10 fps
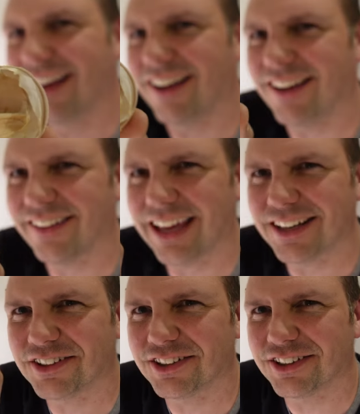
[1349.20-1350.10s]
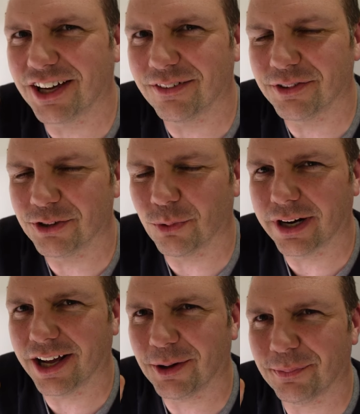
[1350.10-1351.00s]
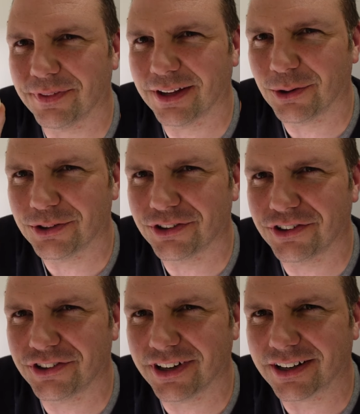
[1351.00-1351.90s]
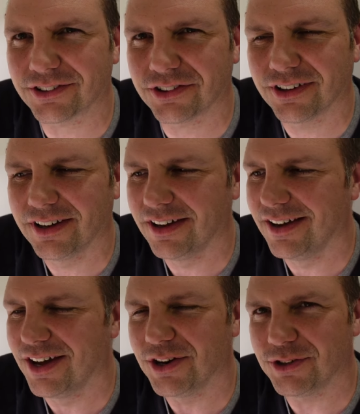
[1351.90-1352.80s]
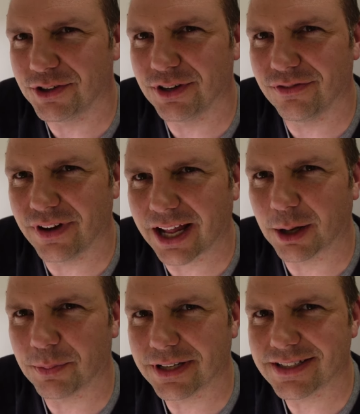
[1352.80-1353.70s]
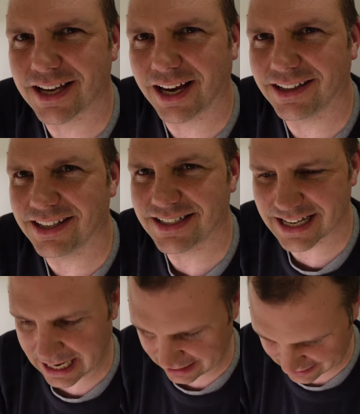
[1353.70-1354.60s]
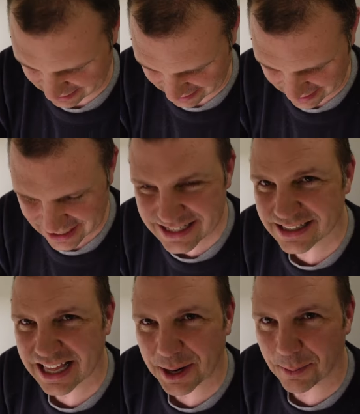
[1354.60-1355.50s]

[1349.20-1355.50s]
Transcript: All that stuff is what helped those chicks to develop inside these eggs. Isn't that